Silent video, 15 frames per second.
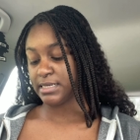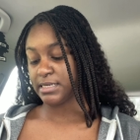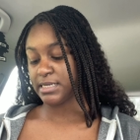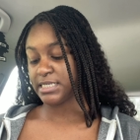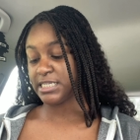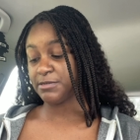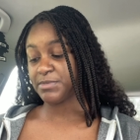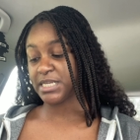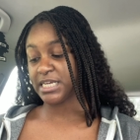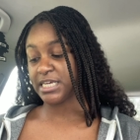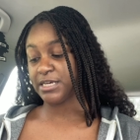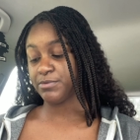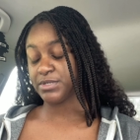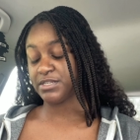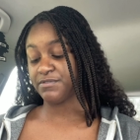it seems like
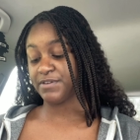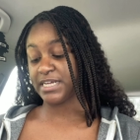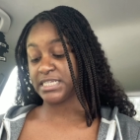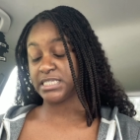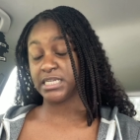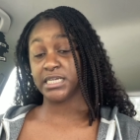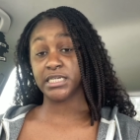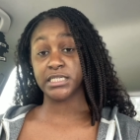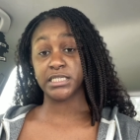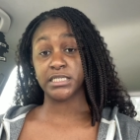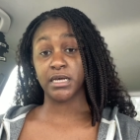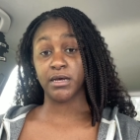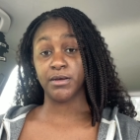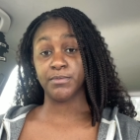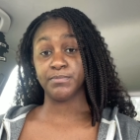he was facing
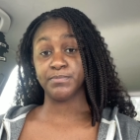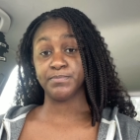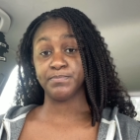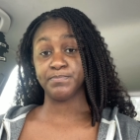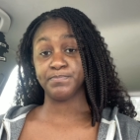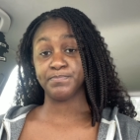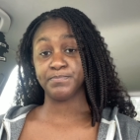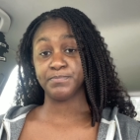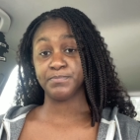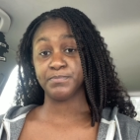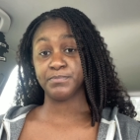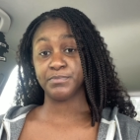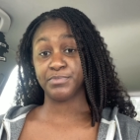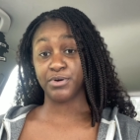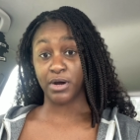some
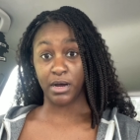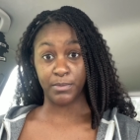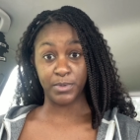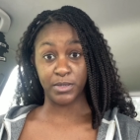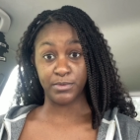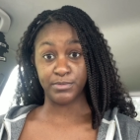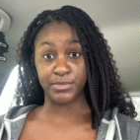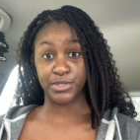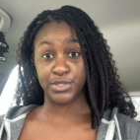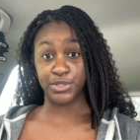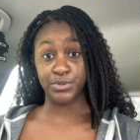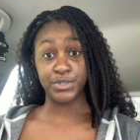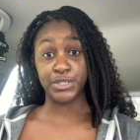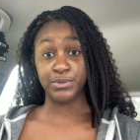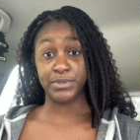problems
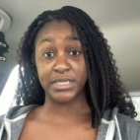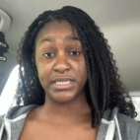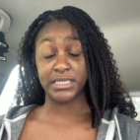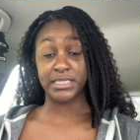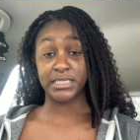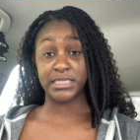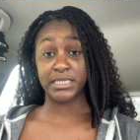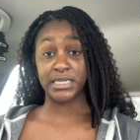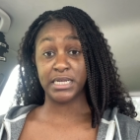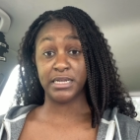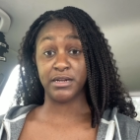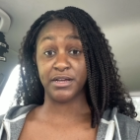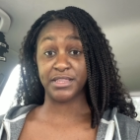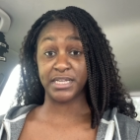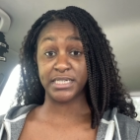due to his
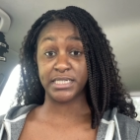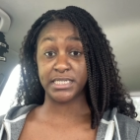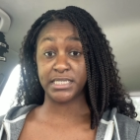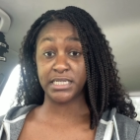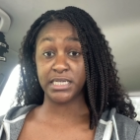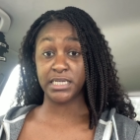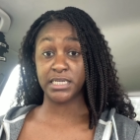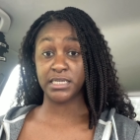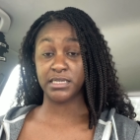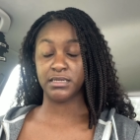inauthenticity